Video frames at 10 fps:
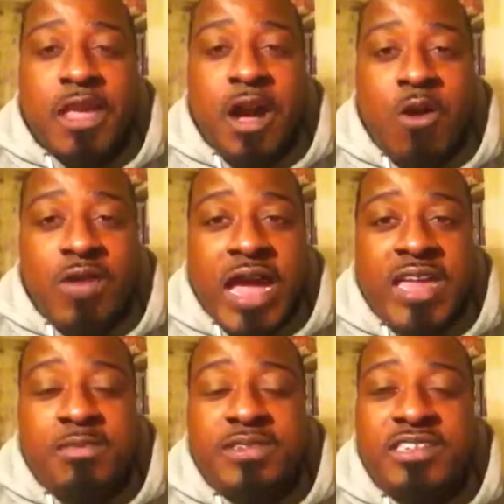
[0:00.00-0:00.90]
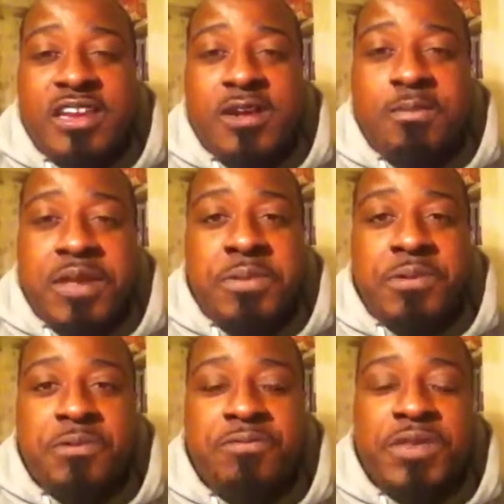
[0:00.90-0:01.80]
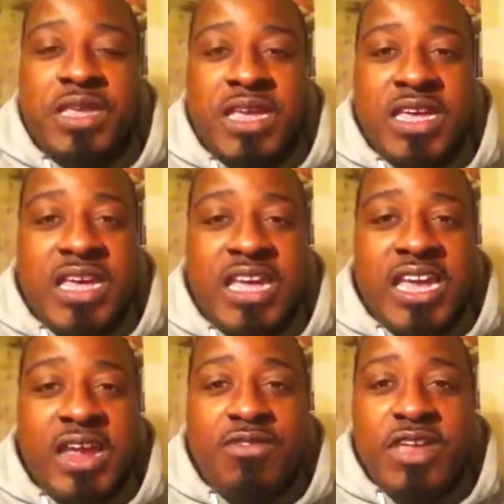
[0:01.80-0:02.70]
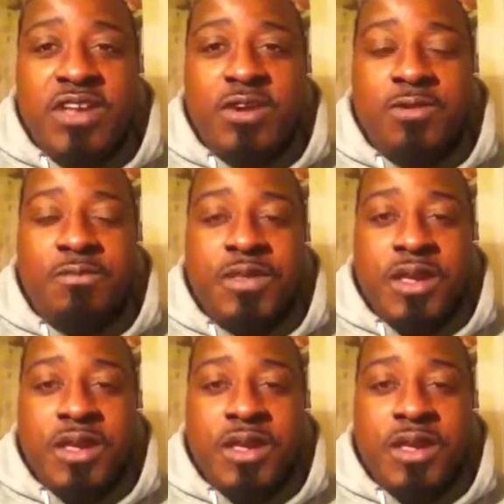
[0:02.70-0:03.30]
over 80% of the people every year